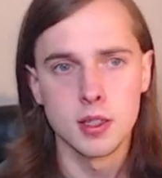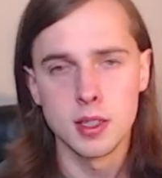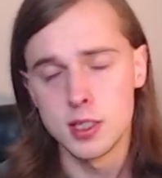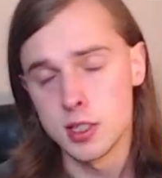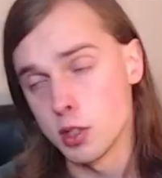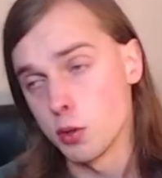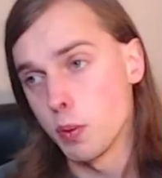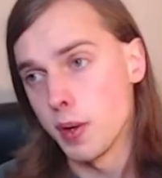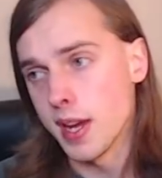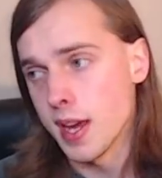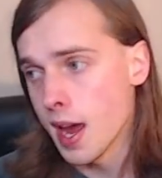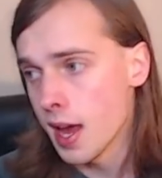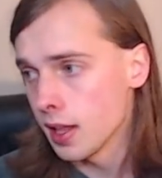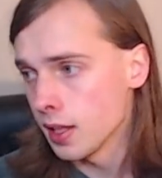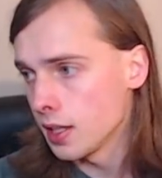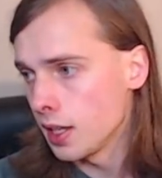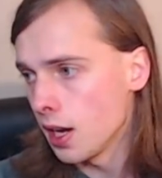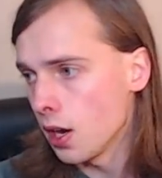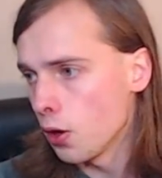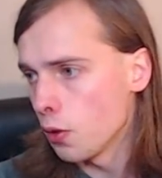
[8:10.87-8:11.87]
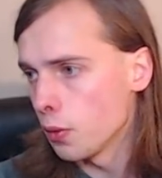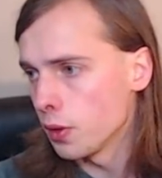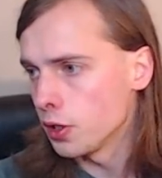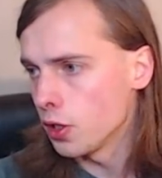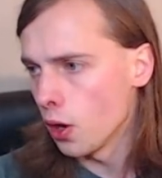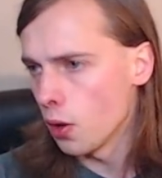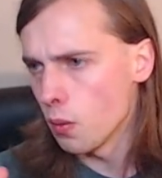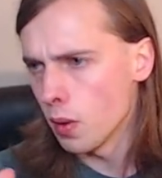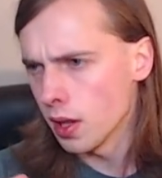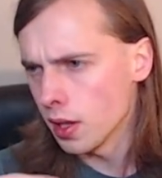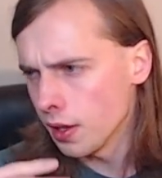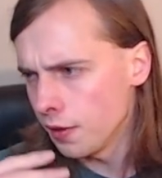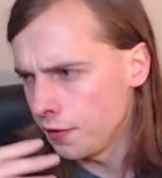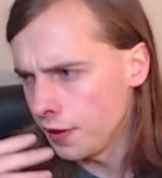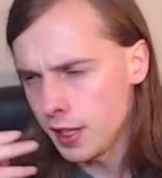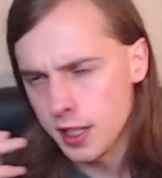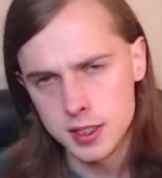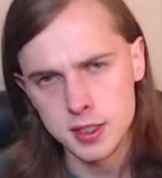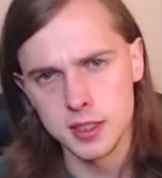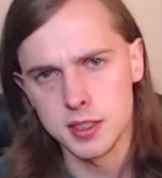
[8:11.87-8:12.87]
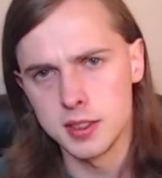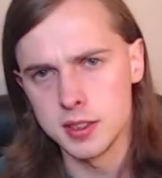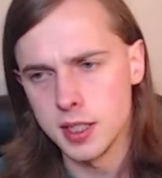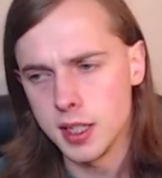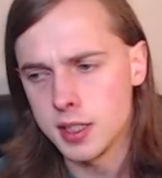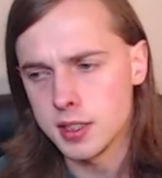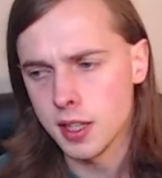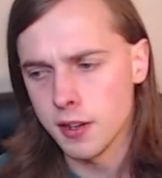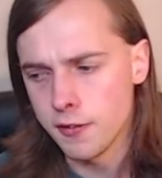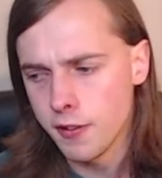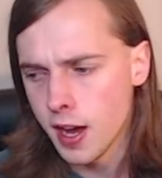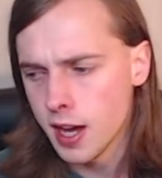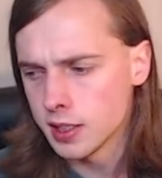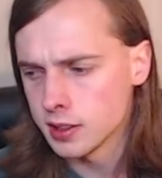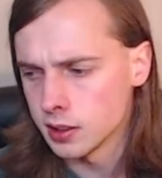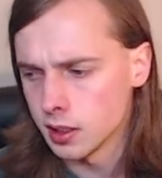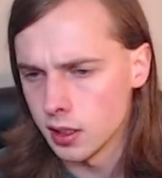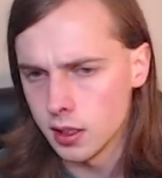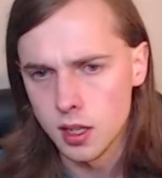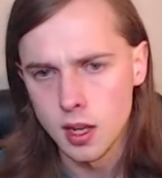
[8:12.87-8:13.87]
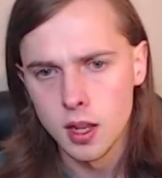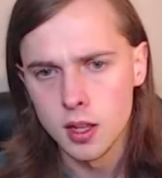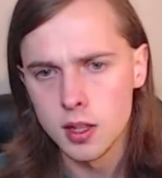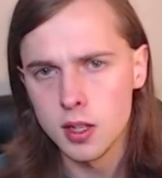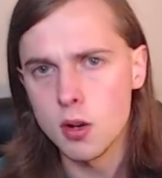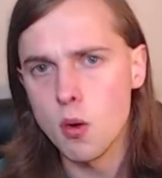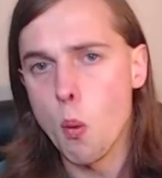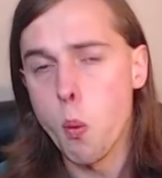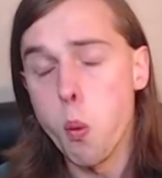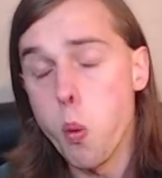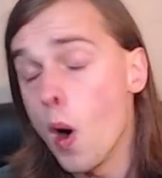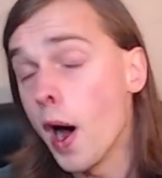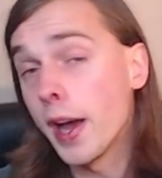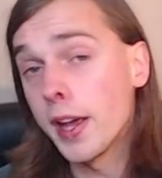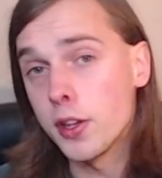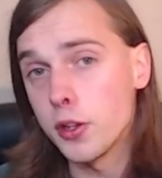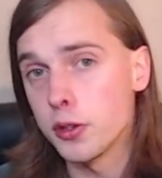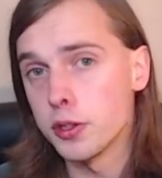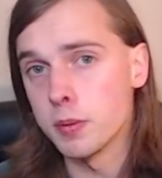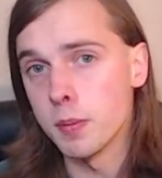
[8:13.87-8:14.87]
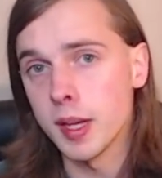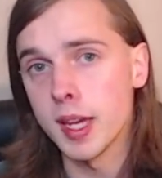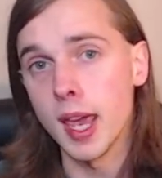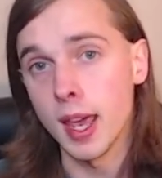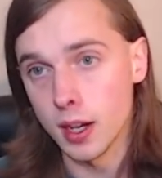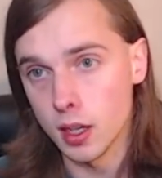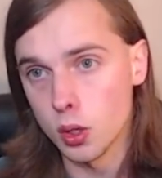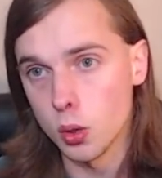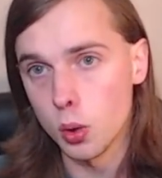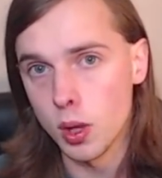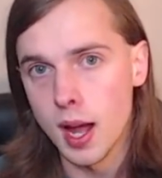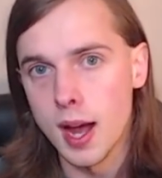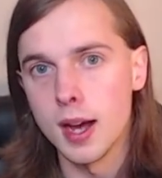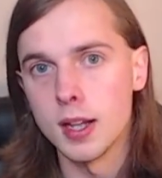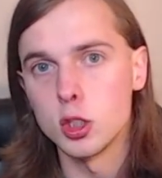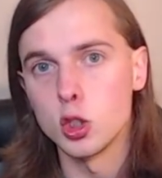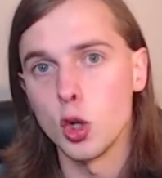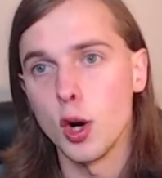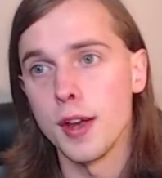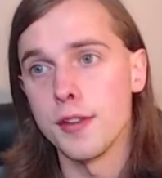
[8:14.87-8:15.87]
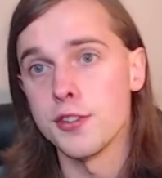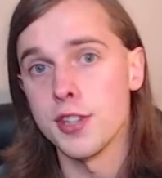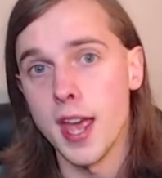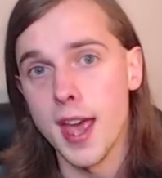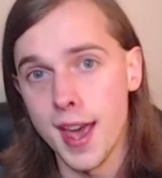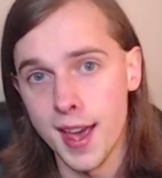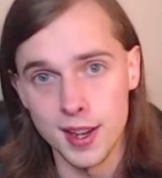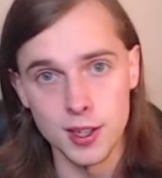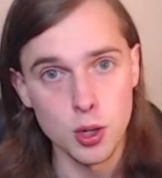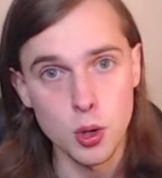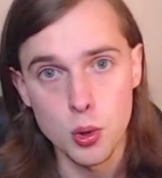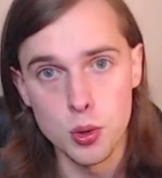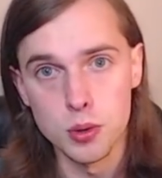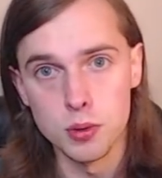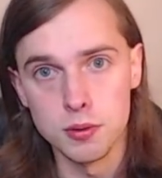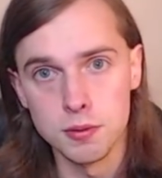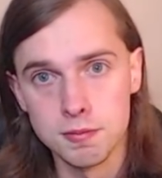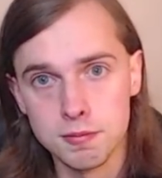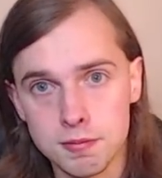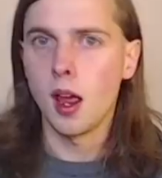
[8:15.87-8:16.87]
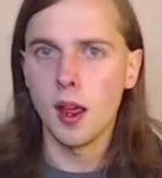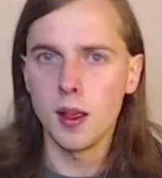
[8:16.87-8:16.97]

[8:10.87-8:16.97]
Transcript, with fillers: This is where LEO would go, well, if SSDs are faster, then why use mechanical hard drives at all?